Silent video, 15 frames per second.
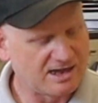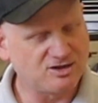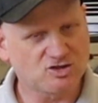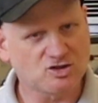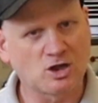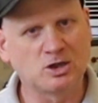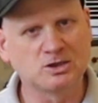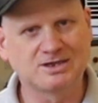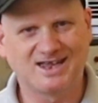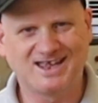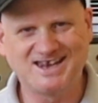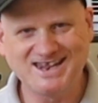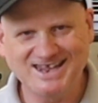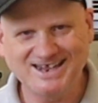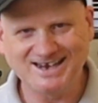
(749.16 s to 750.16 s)
It's called
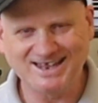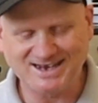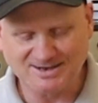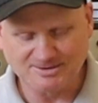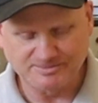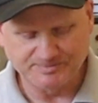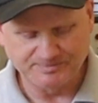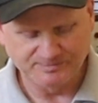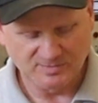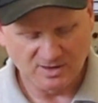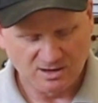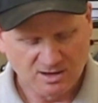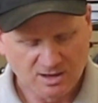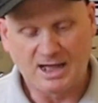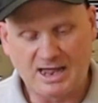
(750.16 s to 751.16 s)
annealing,
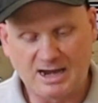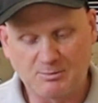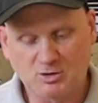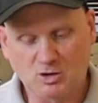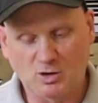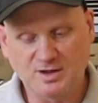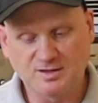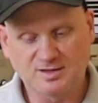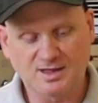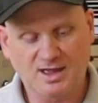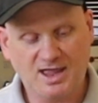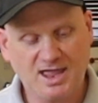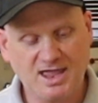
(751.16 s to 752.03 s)
and I'm going to